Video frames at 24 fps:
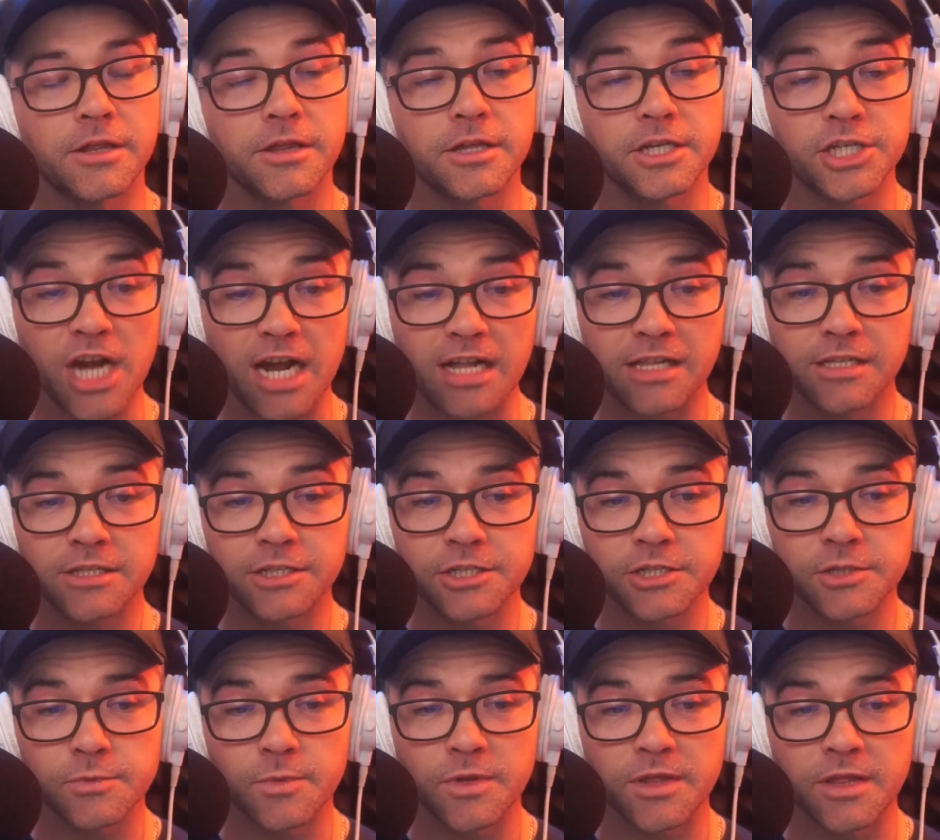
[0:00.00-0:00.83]

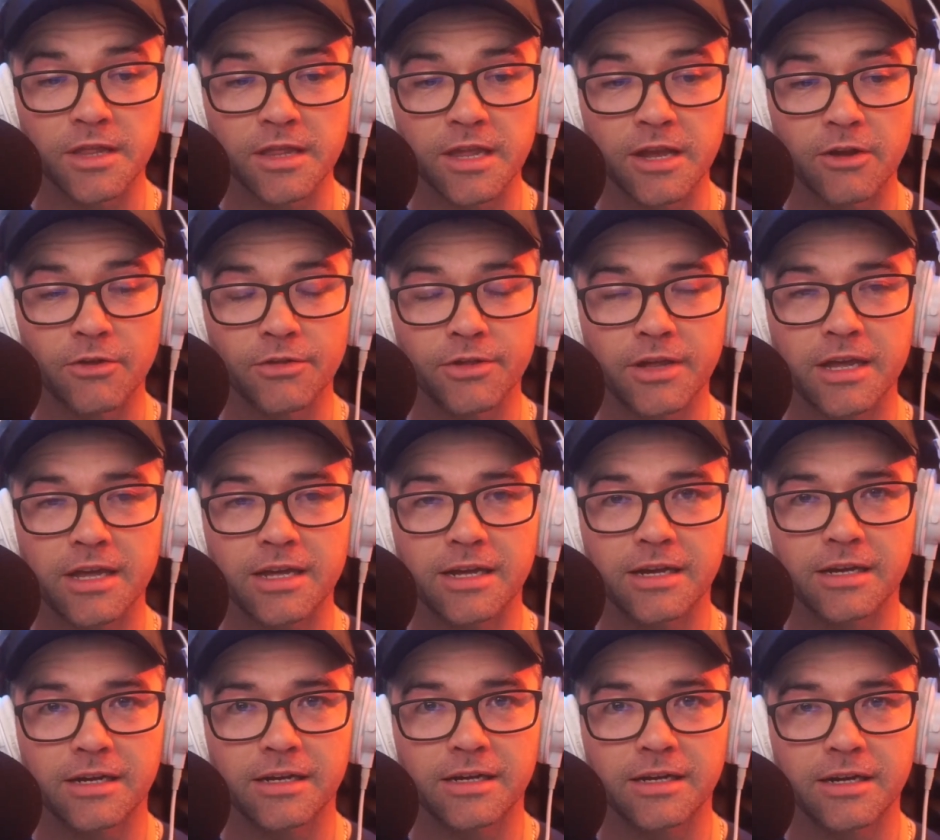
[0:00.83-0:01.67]
challenges within the healthcare
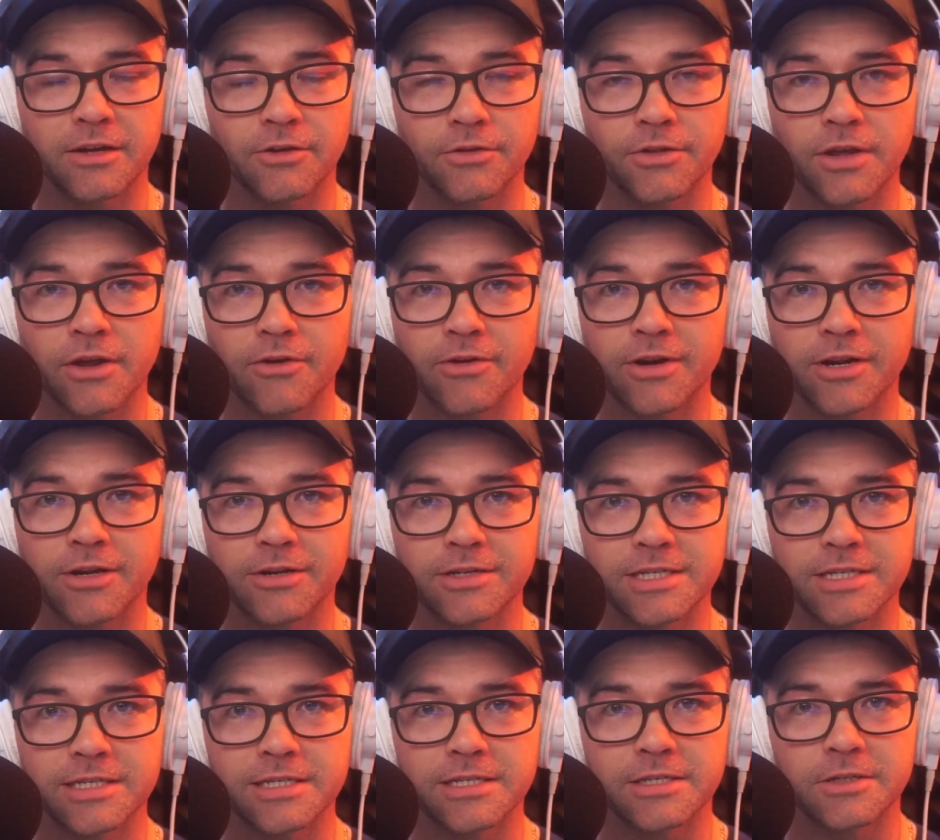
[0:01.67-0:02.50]

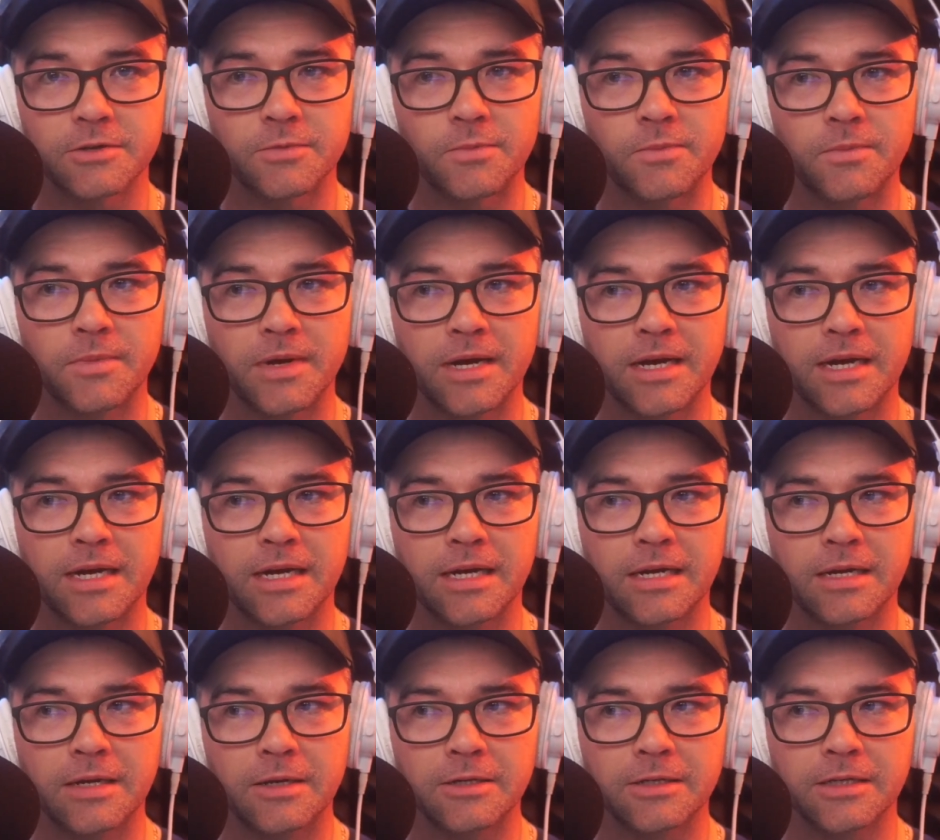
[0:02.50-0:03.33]
ecosystem
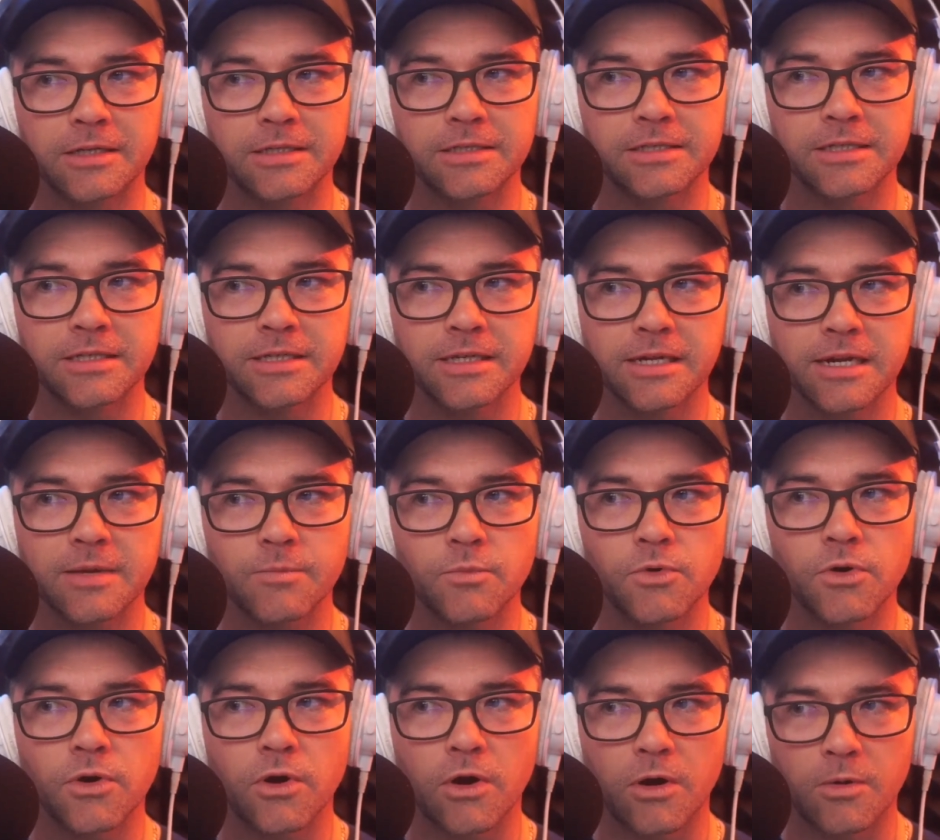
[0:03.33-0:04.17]
continue to get
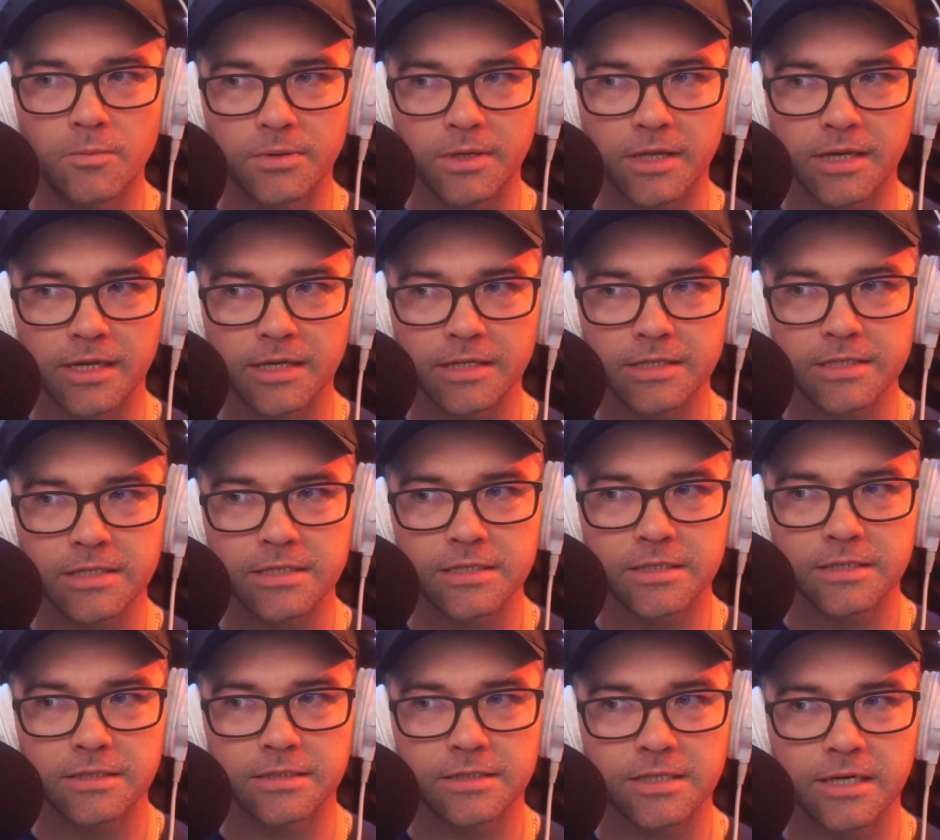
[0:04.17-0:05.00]
more complex,
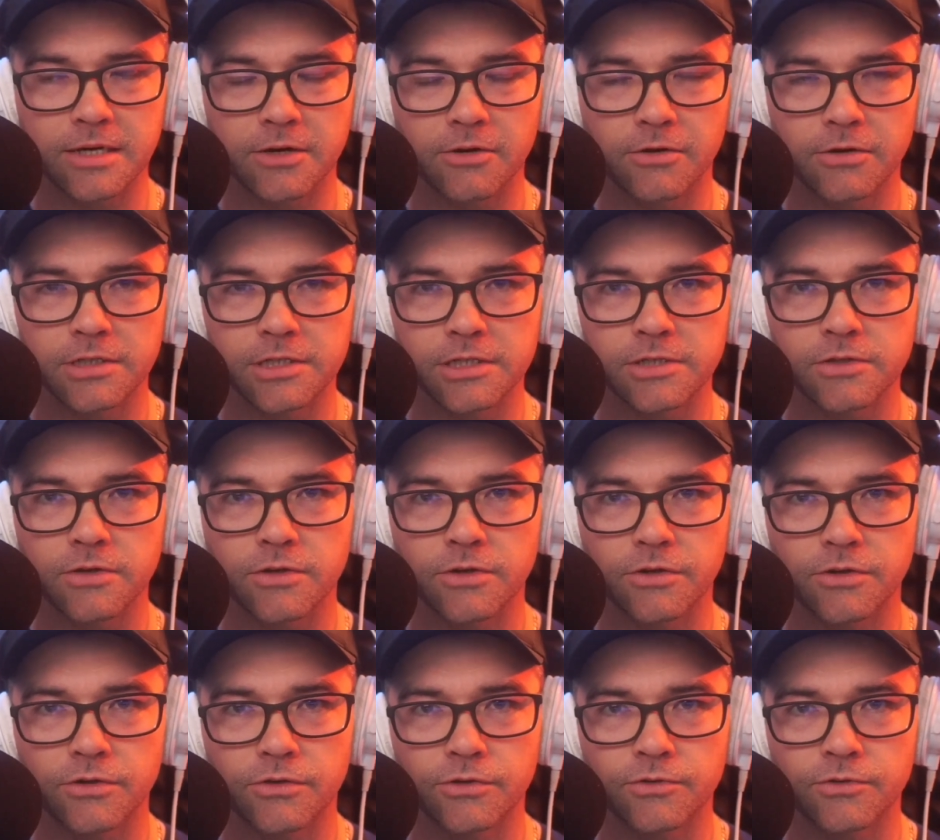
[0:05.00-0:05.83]
and technology's got a huge